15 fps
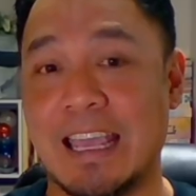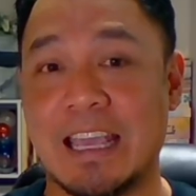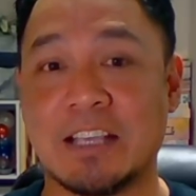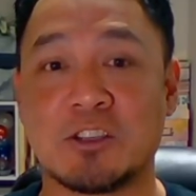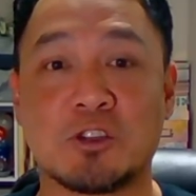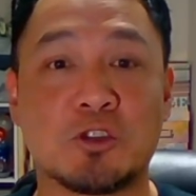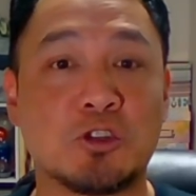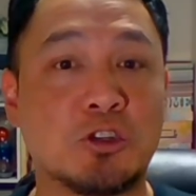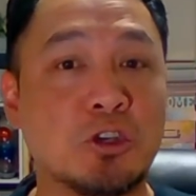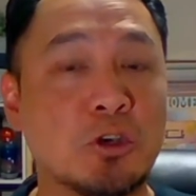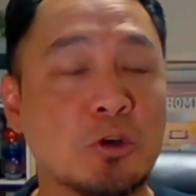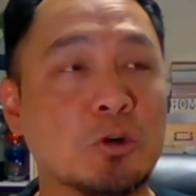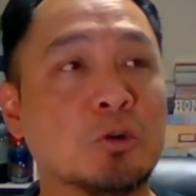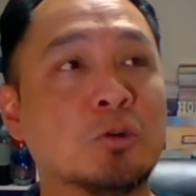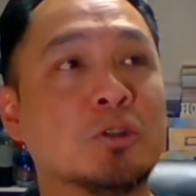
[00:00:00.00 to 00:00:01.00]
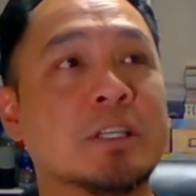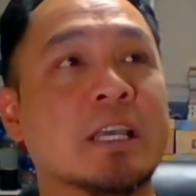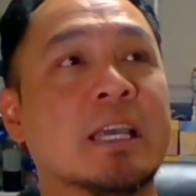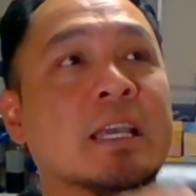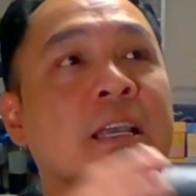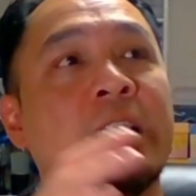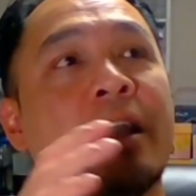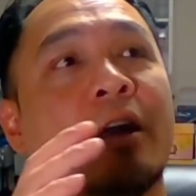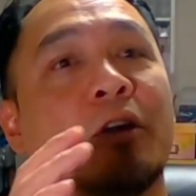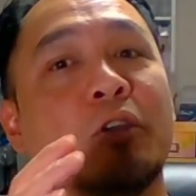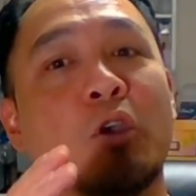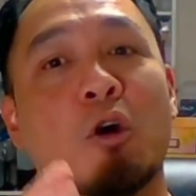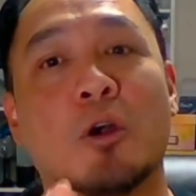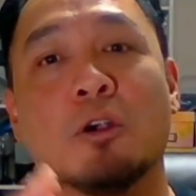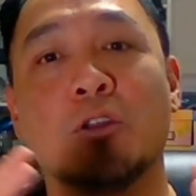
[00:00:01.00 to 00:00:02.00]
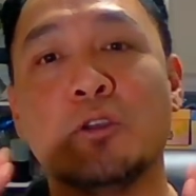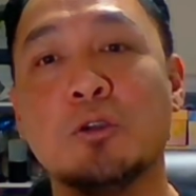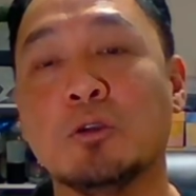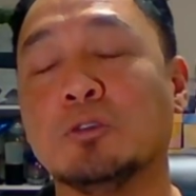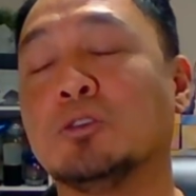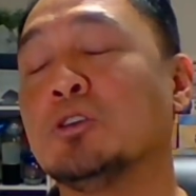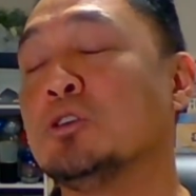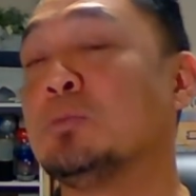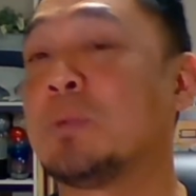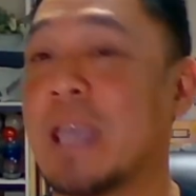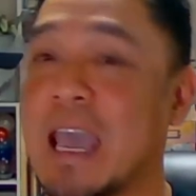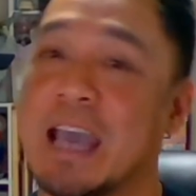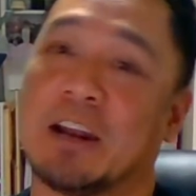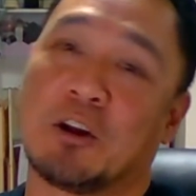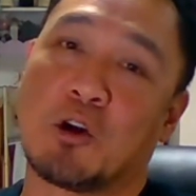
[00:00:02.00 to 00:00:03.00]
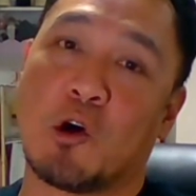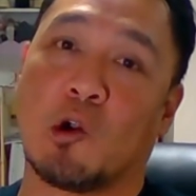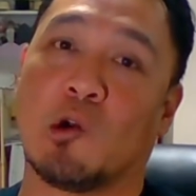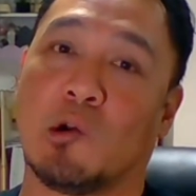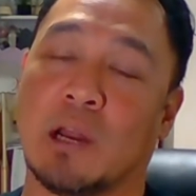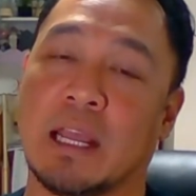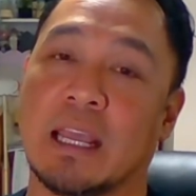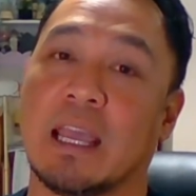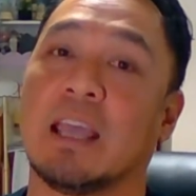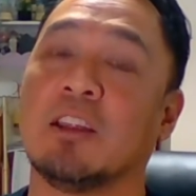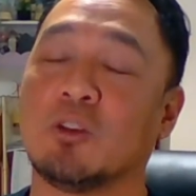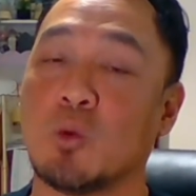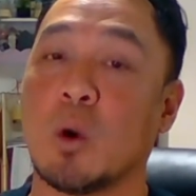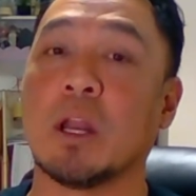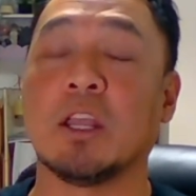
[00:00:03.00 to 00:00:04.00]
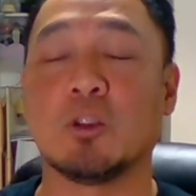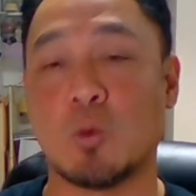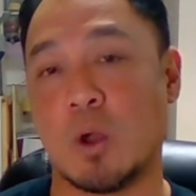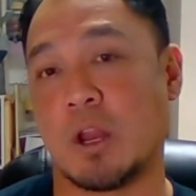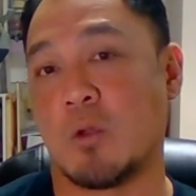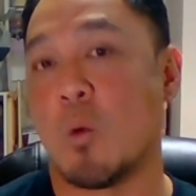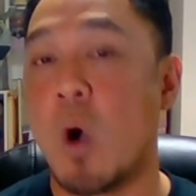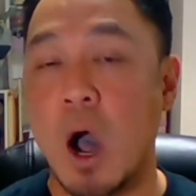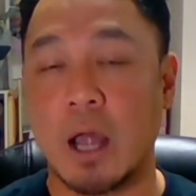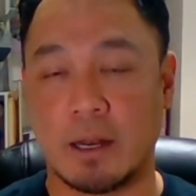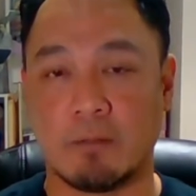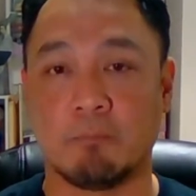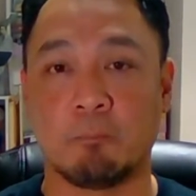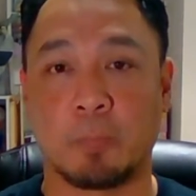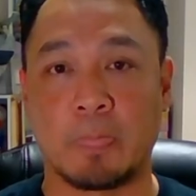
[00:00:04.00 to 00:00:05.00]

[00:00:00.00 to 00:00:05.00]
is choosing your YouTube category in 2021.